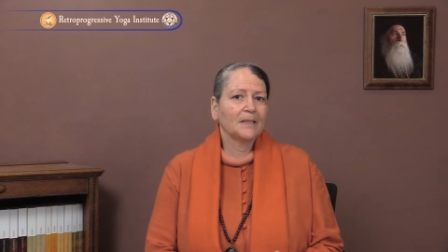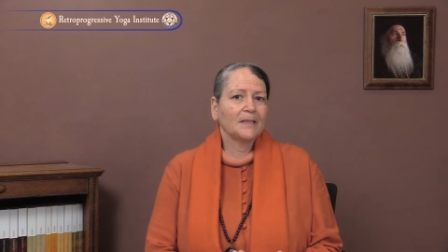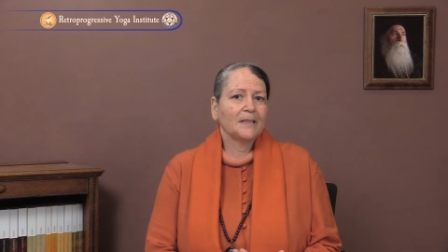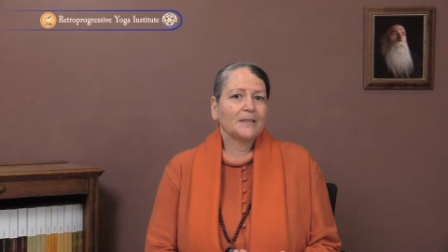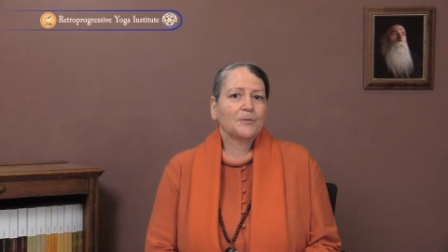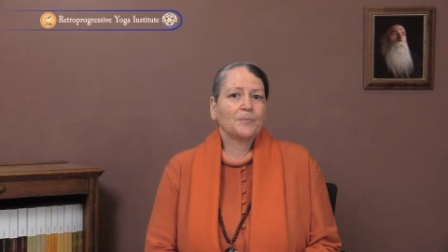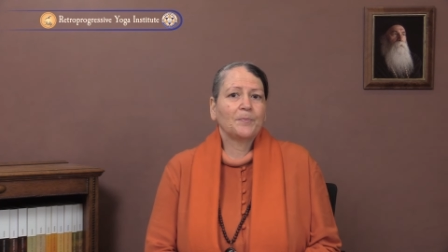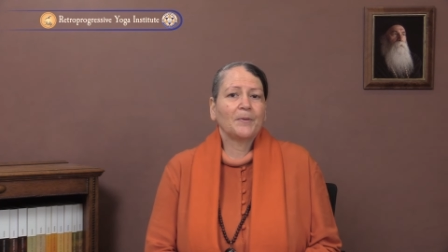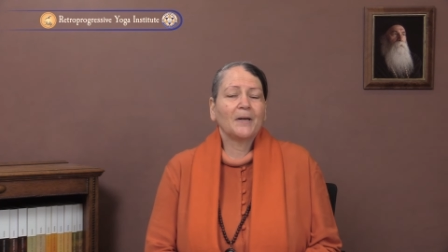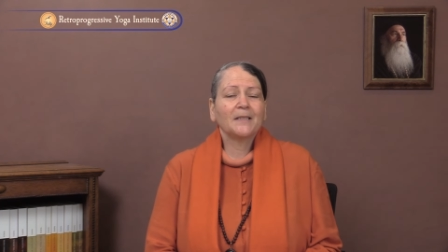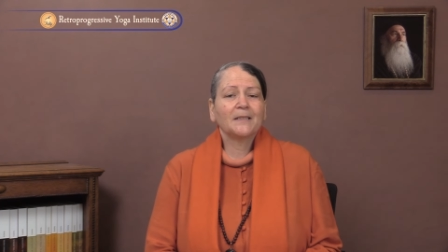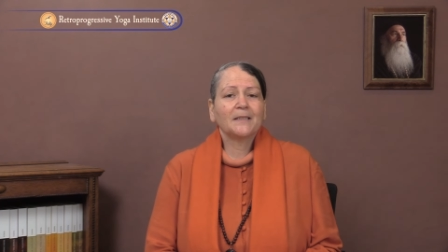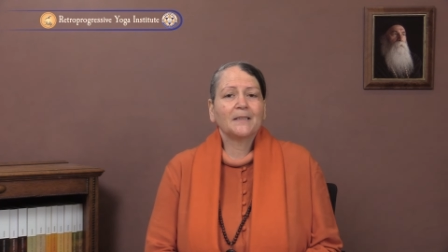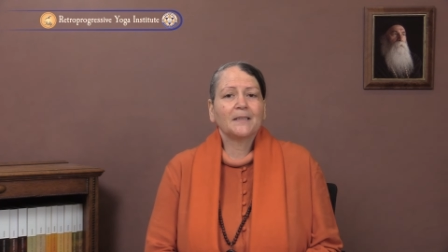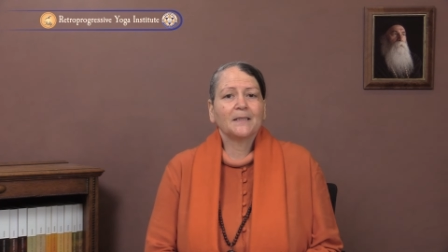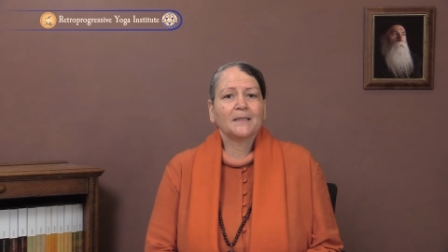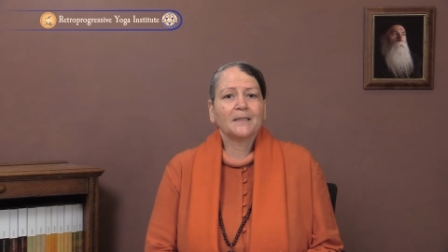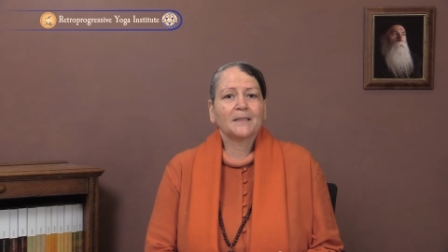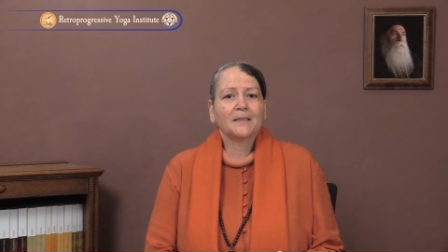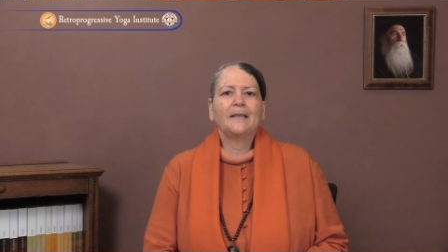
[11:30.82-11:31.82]
It's
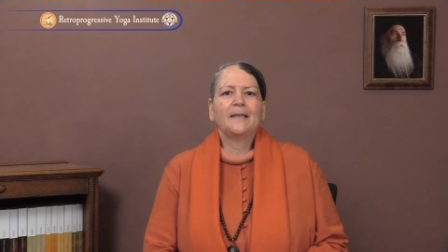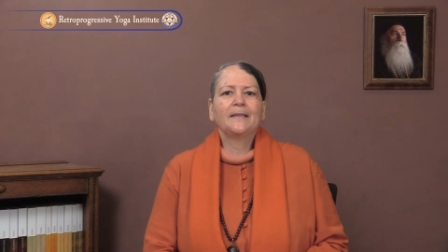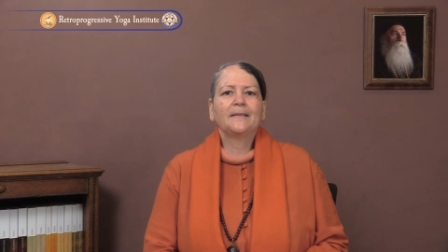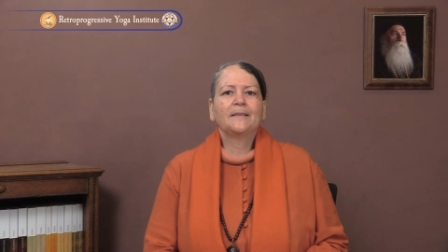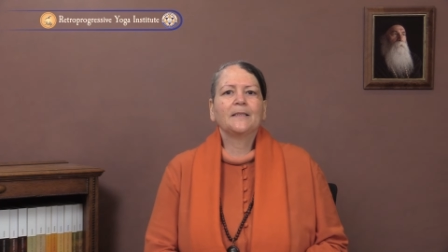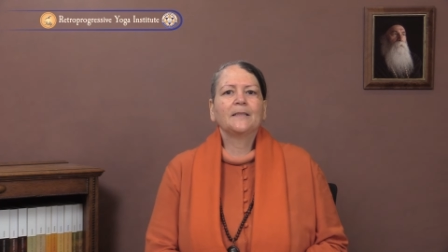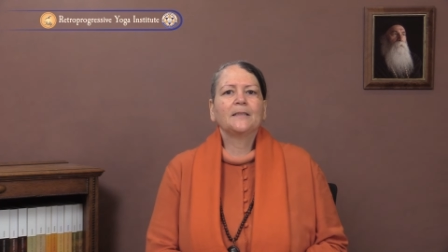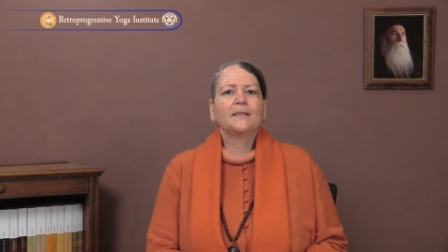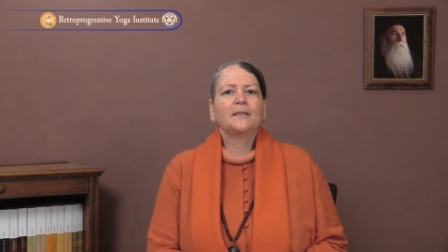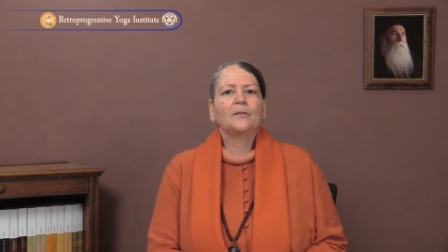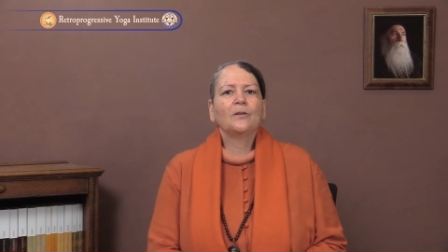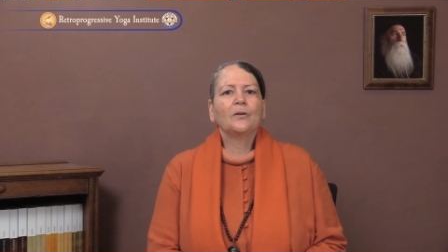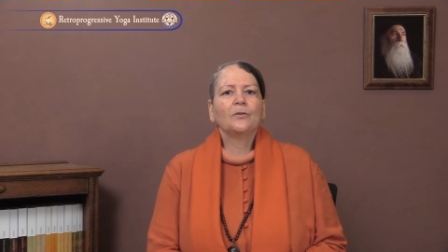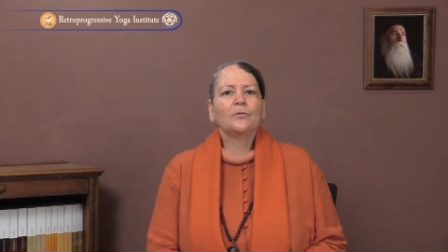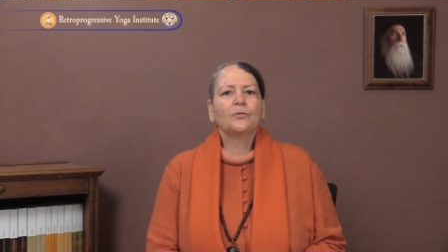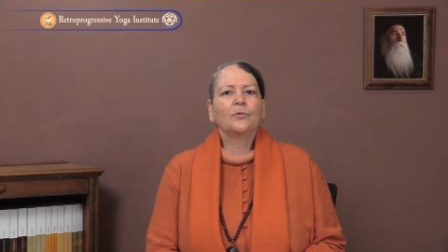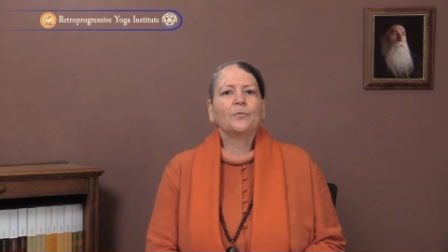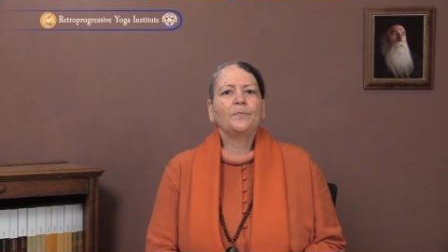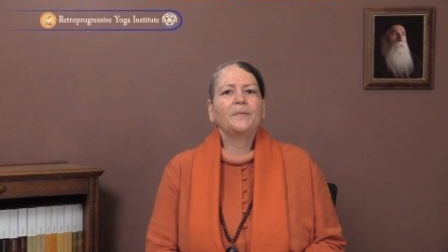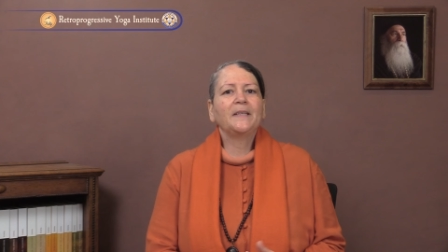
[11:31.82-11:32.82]
priceless. It is
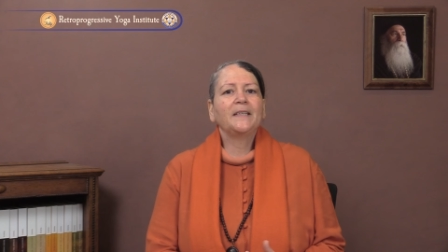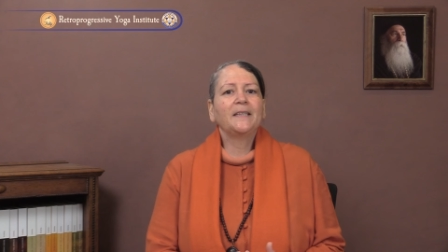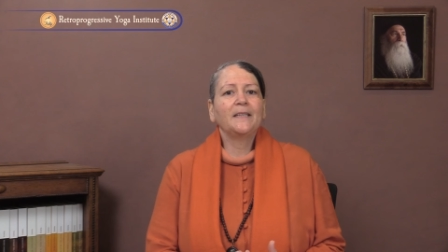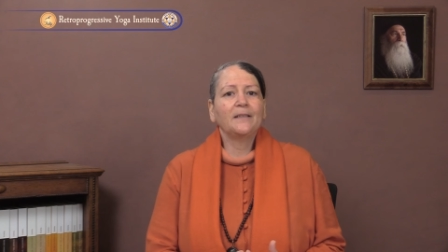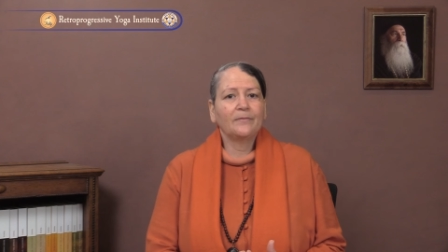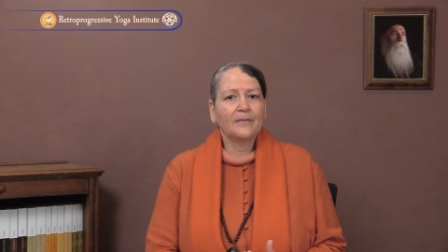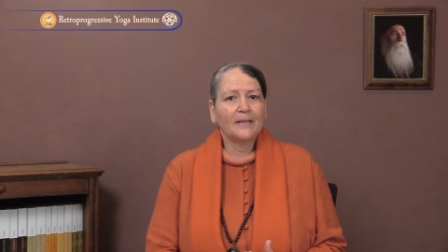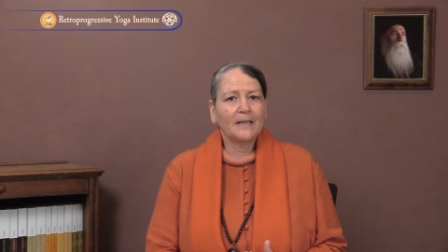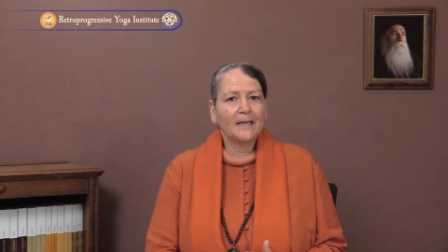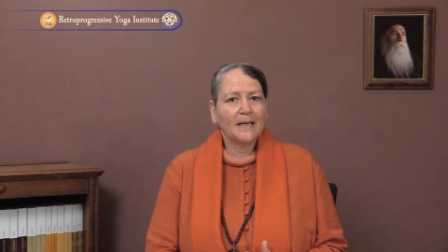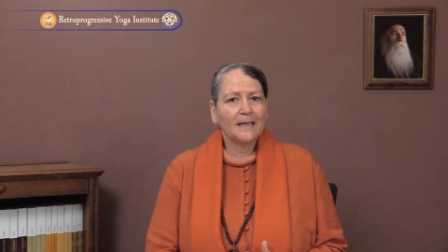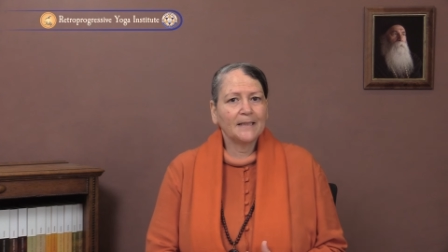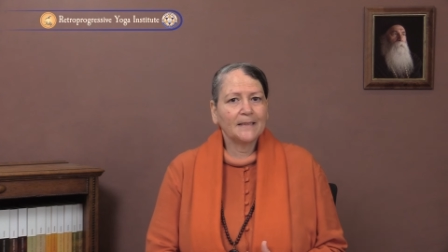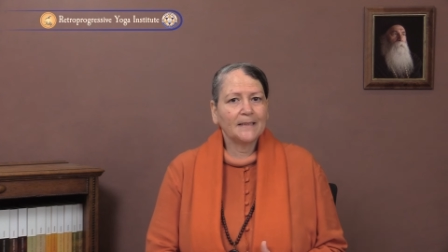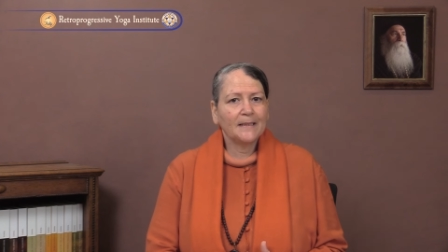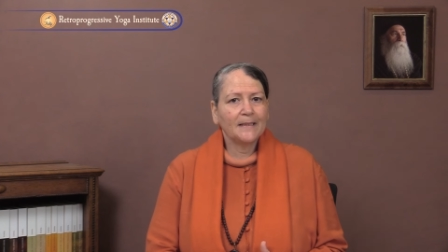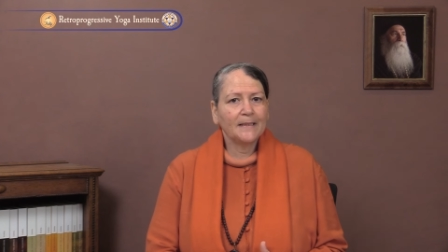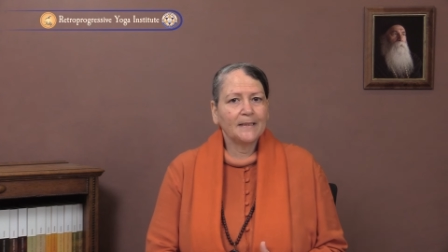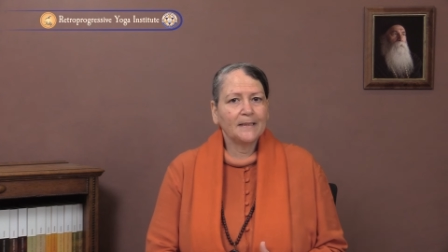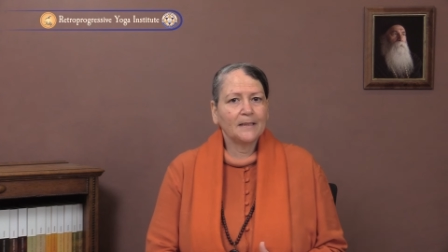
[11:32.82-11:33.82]
not to be given
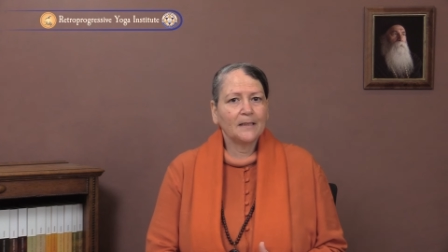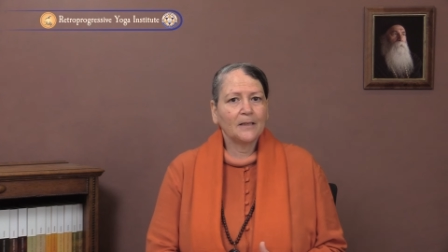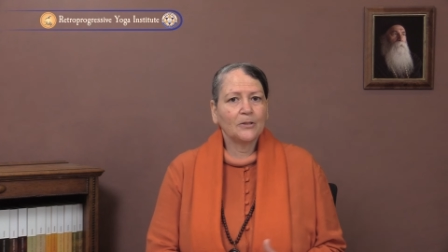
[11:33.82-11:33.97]
lightly